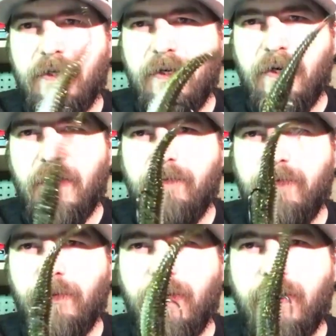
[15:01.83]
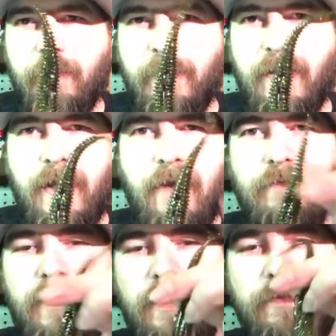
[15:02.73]
If you look at my live
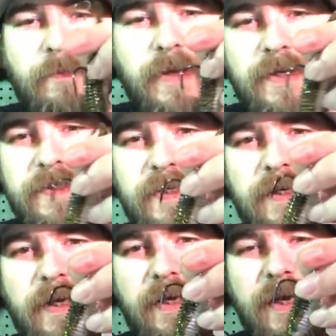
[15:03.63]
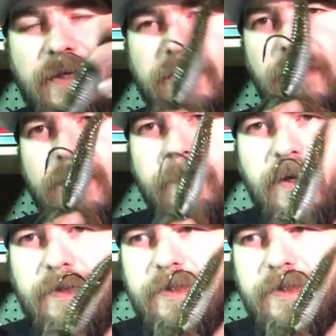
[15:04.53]
video from last Sunday, I talked about